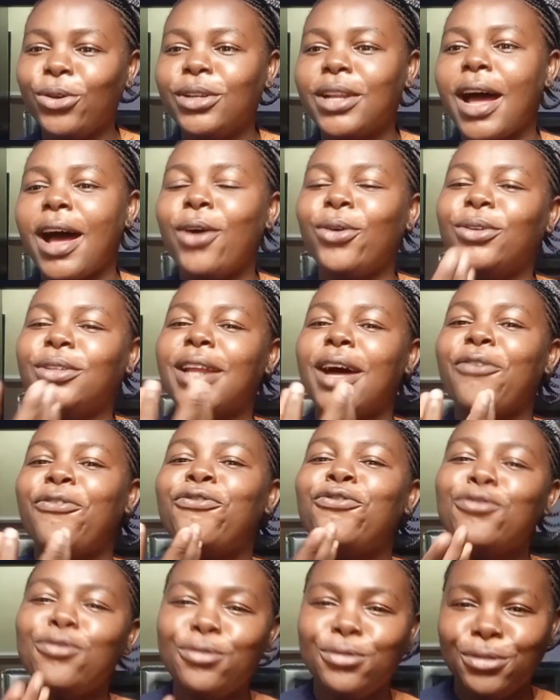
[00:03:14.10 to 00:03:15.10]
a
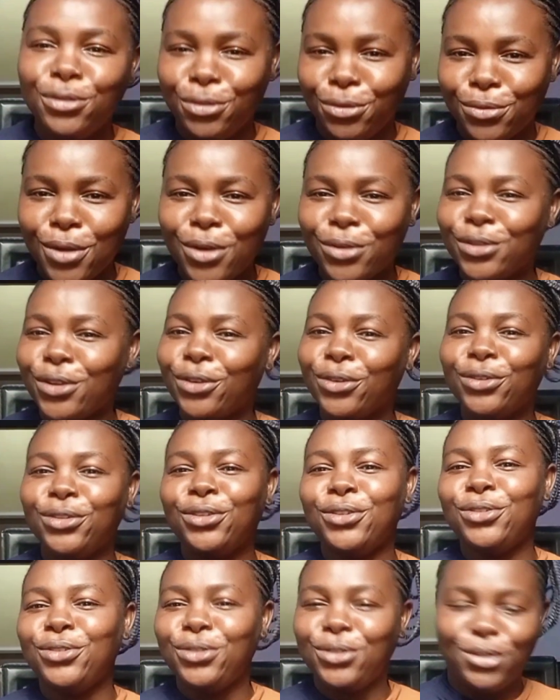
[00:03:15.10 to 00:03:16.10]
food. We're gonna go
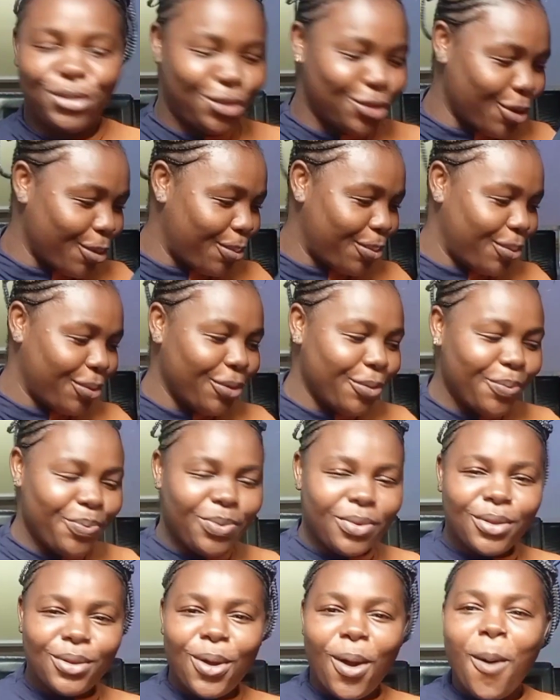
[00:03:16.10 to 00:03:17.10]
to YouTube.
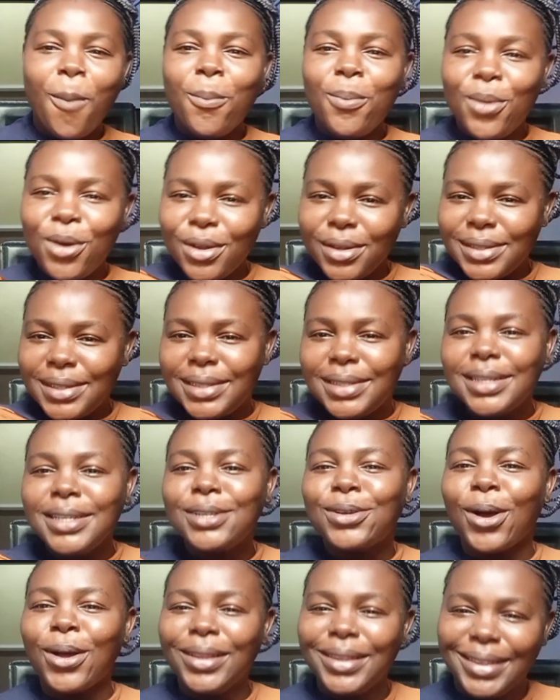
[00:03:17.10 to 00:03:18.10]
Omo, see
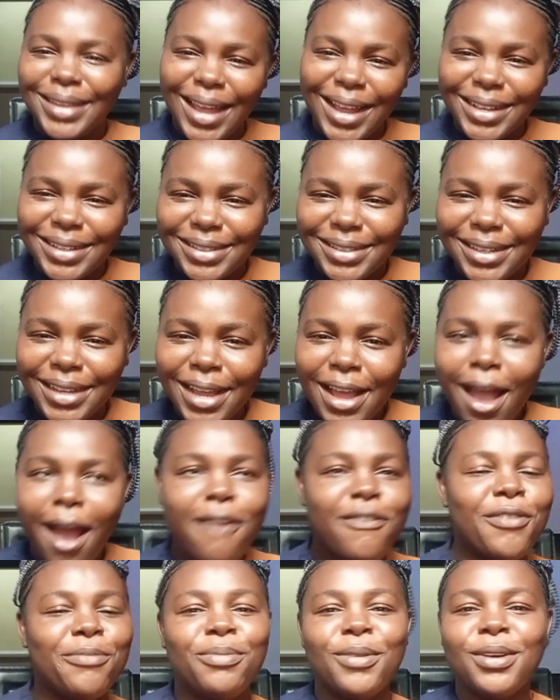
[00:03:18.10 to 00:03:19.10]
content.
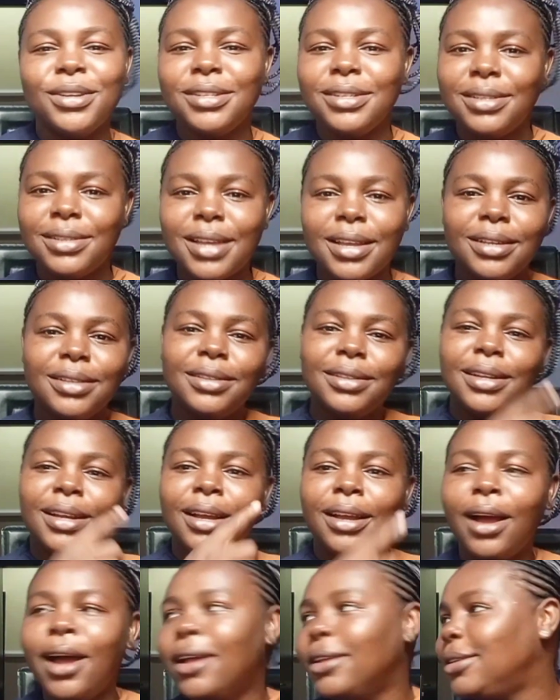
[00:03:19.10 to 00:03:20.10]
Everybody saying
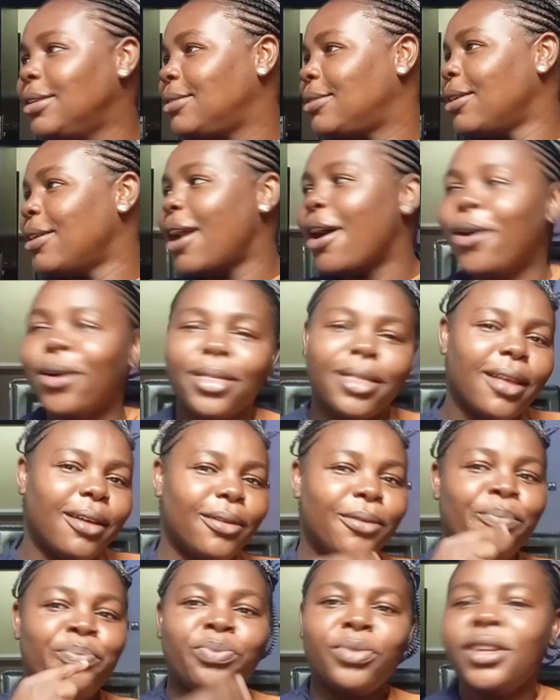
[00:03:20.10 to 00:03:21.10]
Editorial Hotel
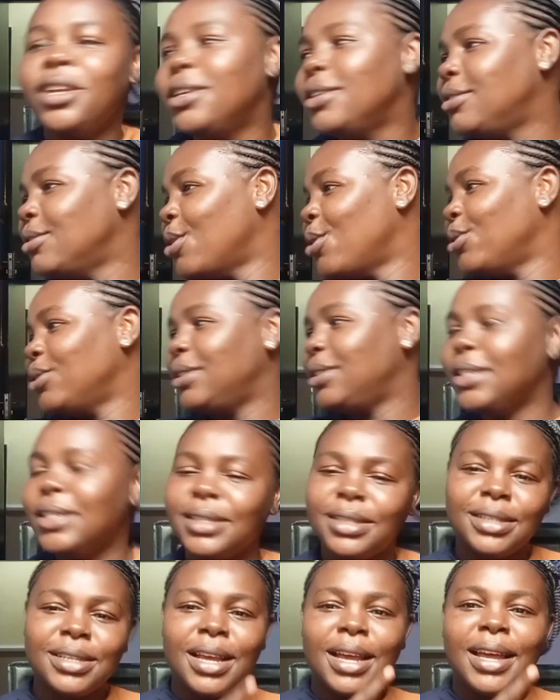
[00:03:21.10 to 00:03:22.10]
is not
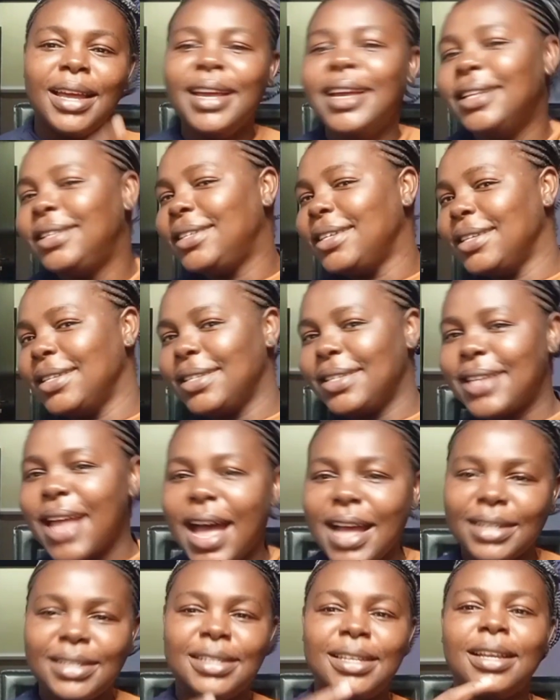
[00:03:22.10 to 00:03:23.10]
this. It is
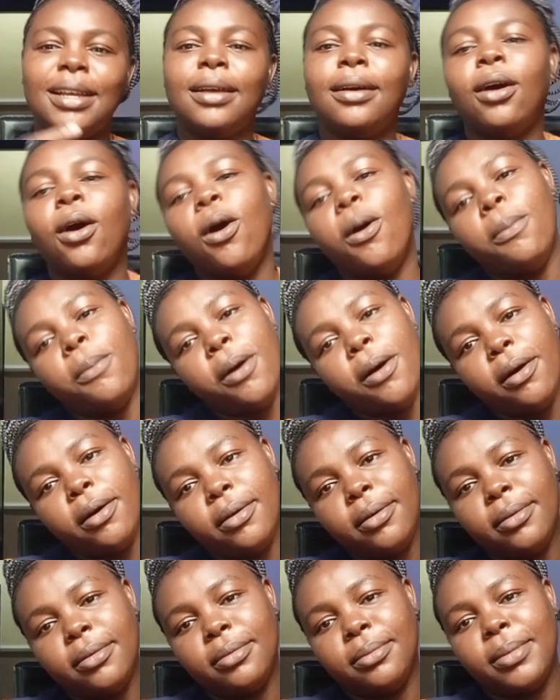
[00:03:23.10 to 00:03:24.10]
that.
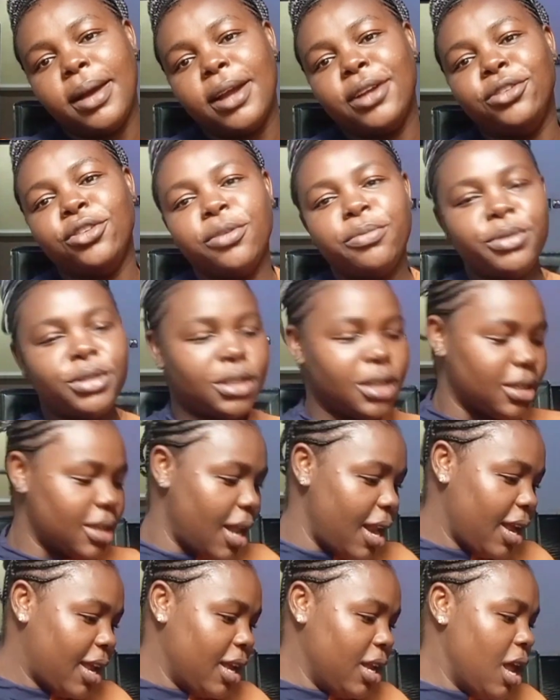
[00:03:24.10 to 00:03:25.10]
Omo, mind your business. I
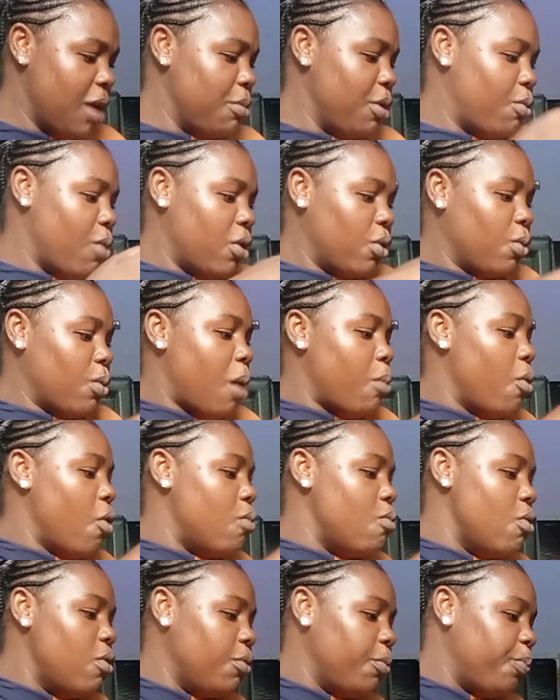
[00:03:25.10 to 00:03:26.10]
like it because no mama.
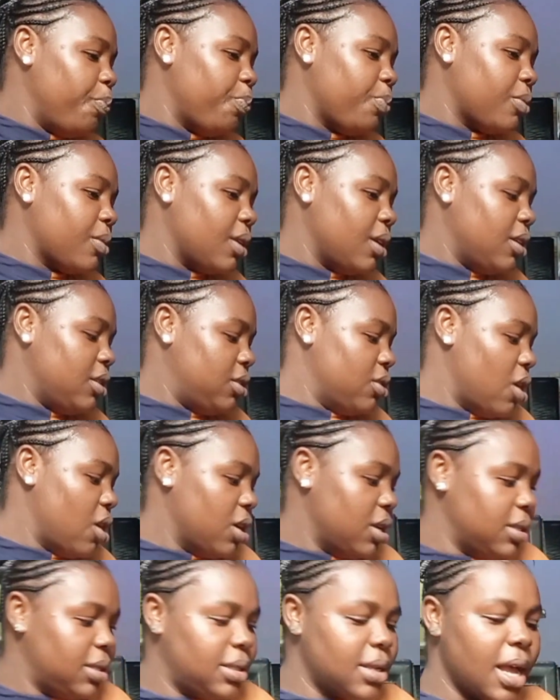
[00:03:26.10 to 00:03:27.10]
It's not
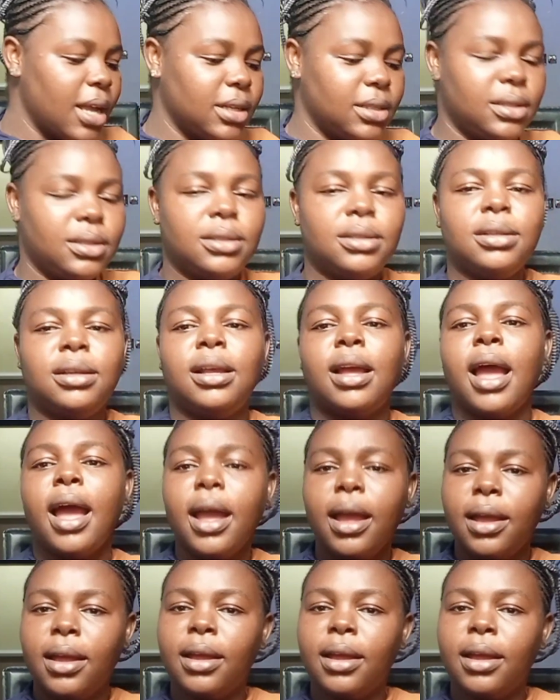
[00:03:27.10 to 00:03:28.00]
his size. Hey,